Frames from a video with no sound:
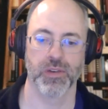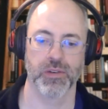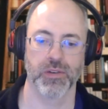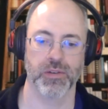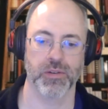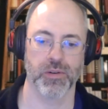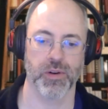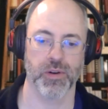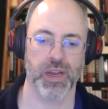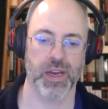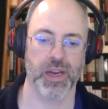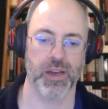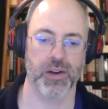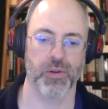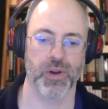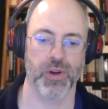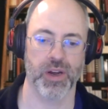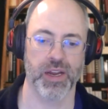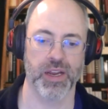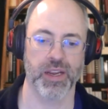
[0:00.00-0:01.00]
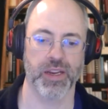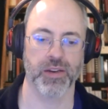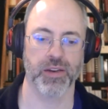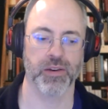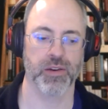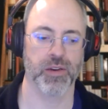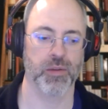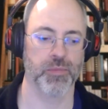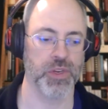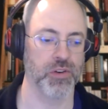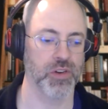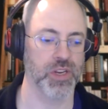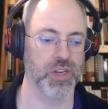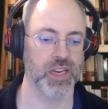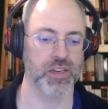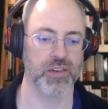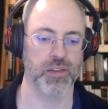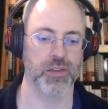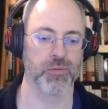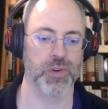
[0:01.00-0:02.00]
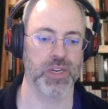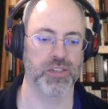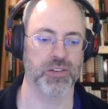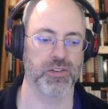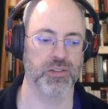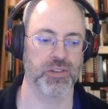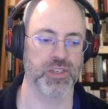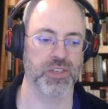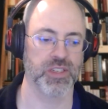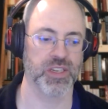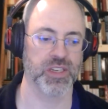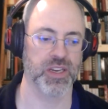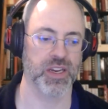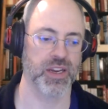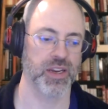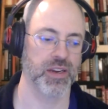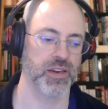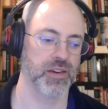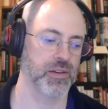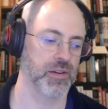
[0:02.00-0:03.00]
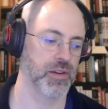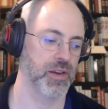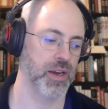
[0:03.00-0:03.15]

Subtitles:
to how do I communicate to the registry to say,